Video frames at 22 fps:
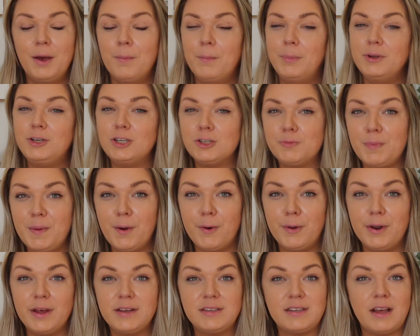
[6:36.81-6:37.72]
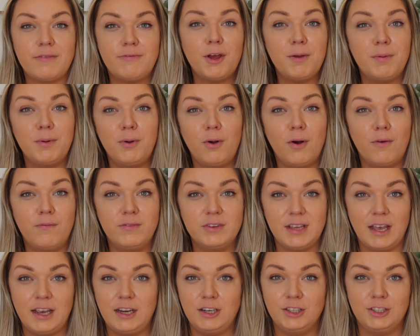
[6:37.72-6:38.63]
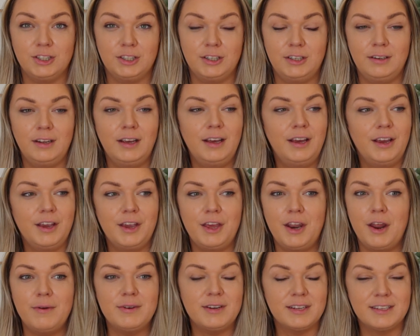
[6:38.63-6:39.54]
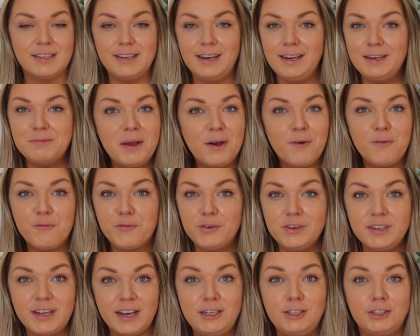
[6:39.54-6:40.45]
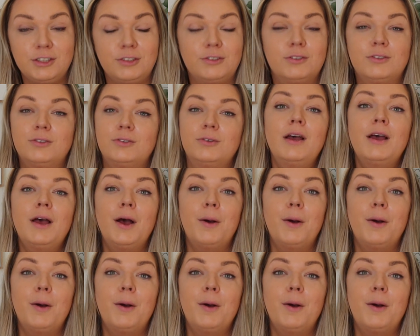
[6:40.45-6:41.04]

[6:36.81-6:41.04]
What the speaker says: But just be honest, have an open conversation. You know, it doesn't need to be confrontational,